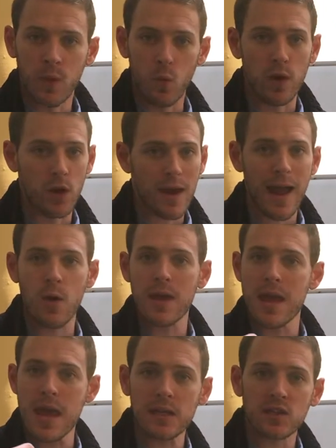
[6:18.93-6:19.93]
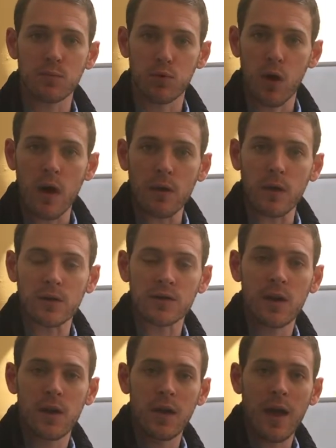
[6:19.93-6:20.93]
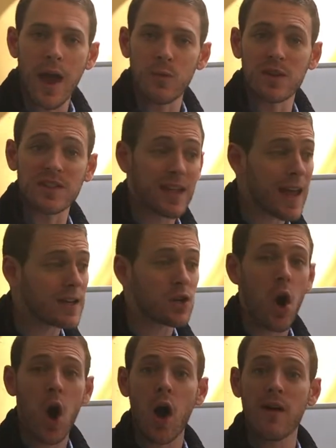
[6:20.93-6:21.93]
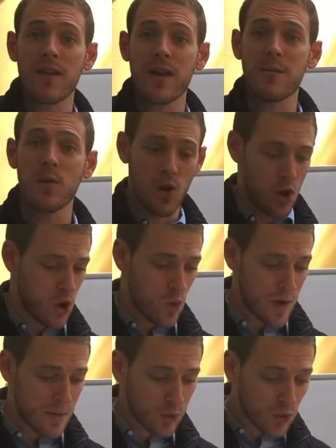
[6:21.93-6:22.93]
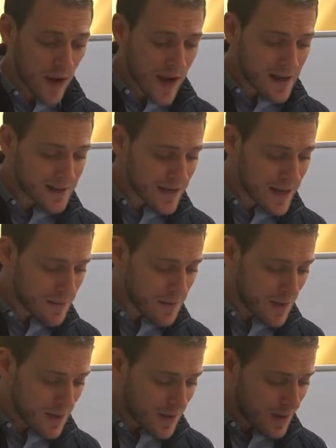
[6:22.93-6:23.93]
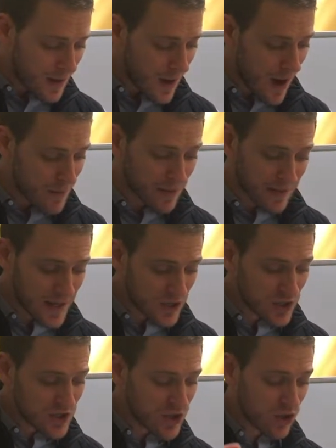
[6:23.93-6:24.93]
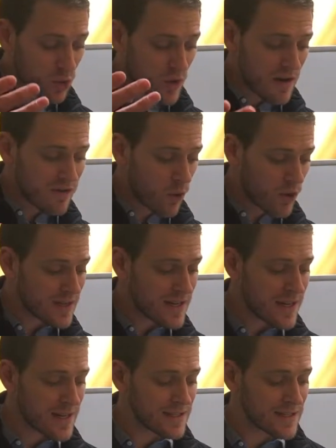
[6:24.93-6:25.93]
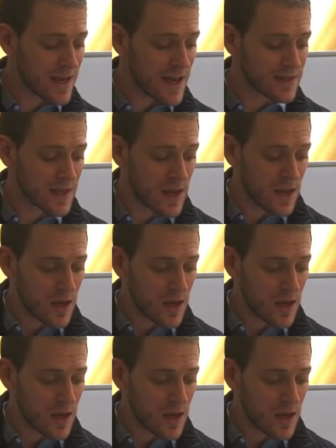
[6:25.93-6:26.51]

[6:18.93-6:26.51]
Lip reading: We are now his brothers. And we stand in awe of him. We praise him. Galatians 3:14 says,